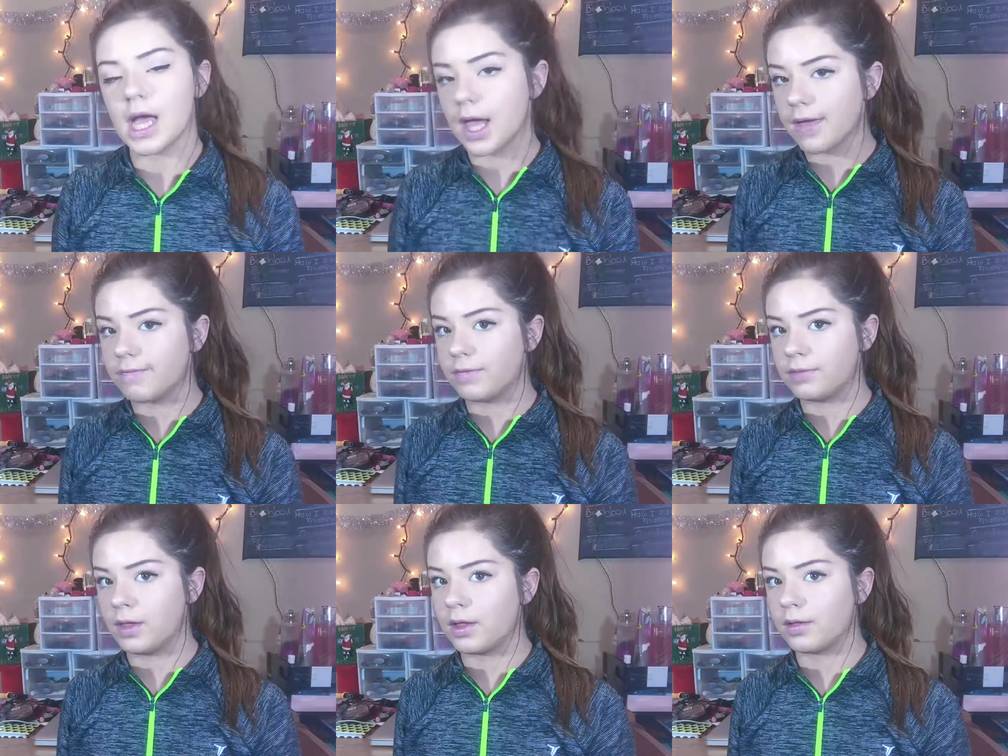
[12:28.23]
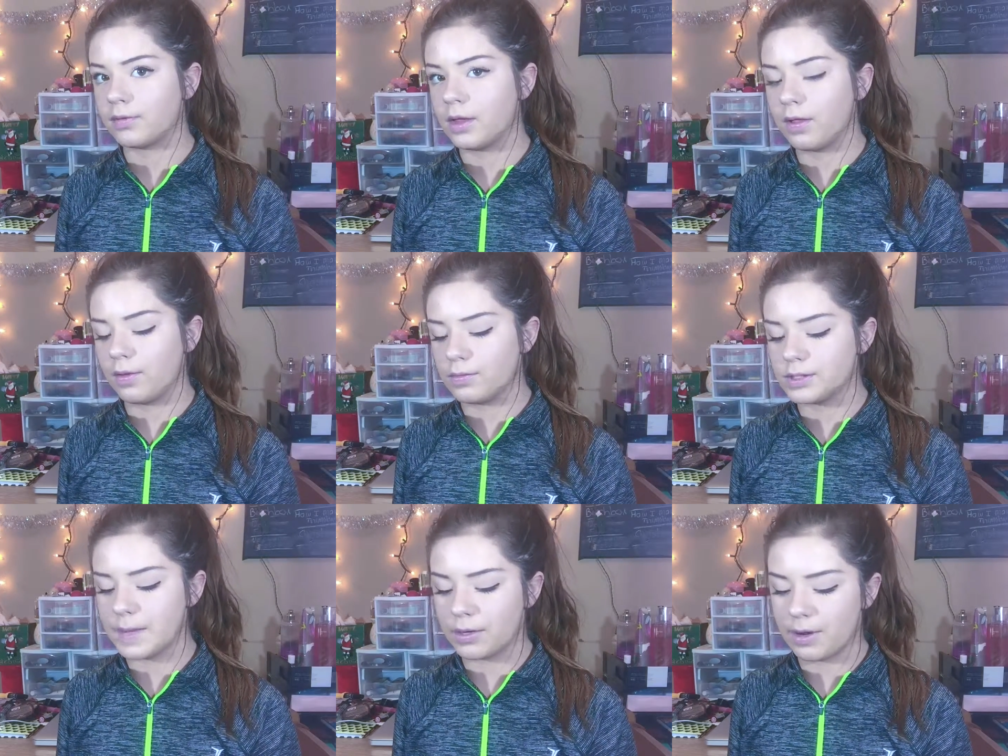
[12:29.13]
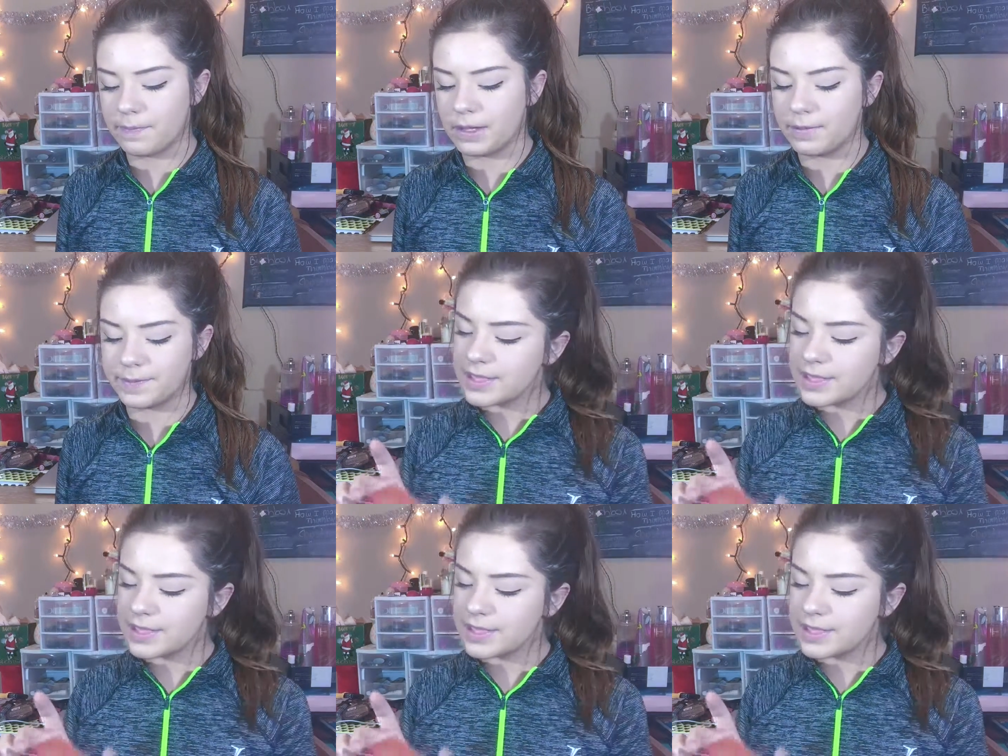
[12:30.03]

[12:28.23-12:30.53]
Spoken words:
I gave the cologne to my grandpa.